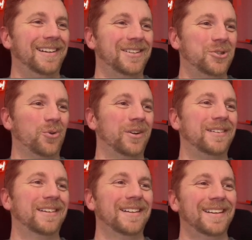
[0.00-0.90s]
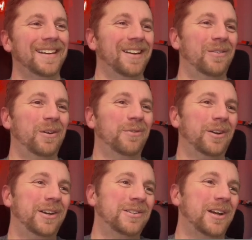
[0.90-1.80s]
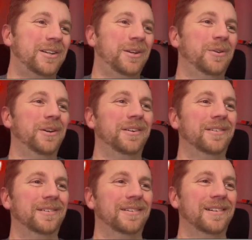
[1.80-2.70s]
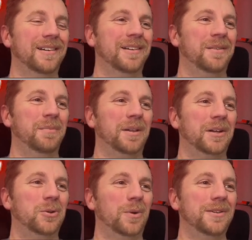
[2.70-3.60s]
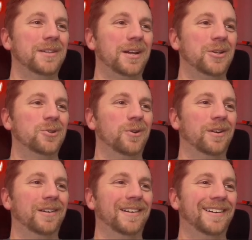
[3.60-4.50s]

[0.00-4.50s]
short whenever I decide to do it. Be like a 20-second short.